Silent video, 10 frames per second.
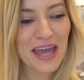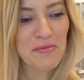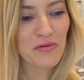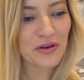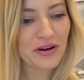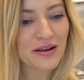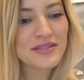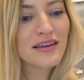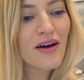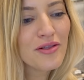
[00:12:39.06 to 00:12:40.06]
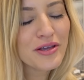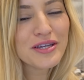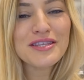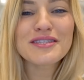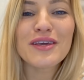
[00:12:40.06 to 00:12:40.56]
I came over here and I was like, oh, look
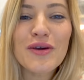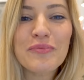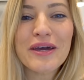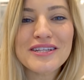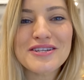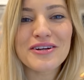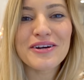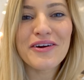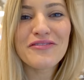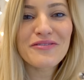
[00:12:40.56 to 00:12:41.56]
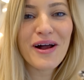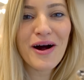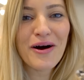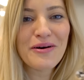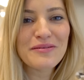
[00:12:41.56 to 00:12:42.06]
at this cute picture of
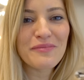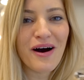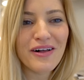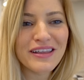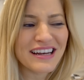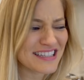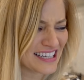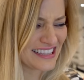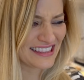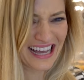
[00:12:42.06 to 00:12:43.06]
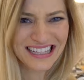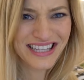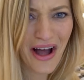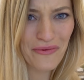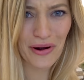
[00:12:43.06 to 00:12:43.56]
Ro and Molly. And I was like, that's
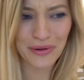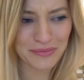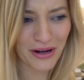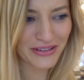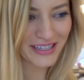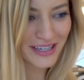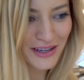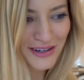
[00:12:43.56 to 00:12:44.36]
not Ro and Molly.